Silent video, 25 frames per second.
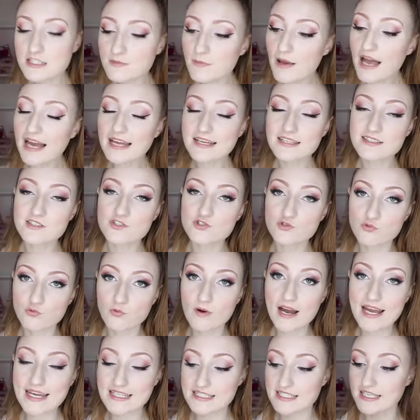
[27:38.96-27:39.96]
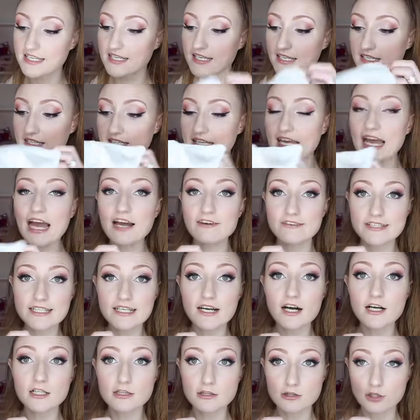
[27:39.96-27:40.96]
This bag is great. It can
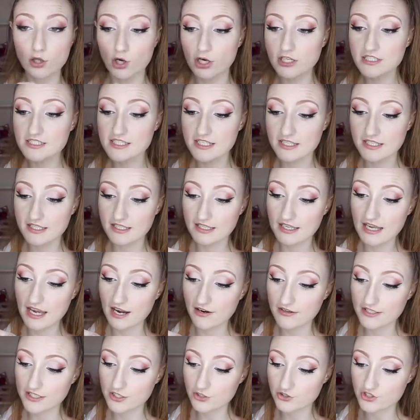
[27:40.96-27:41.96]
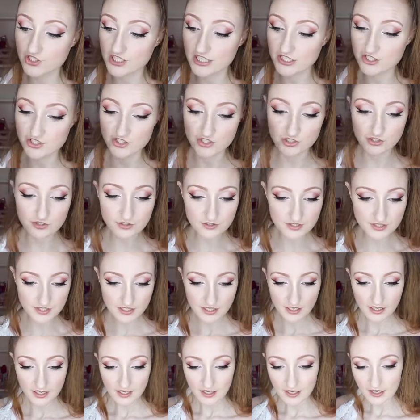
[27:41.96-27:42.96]
carry a lot. It can carry your
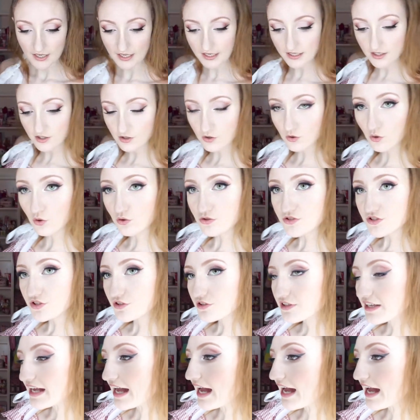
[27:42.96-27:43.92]
tissues. It can also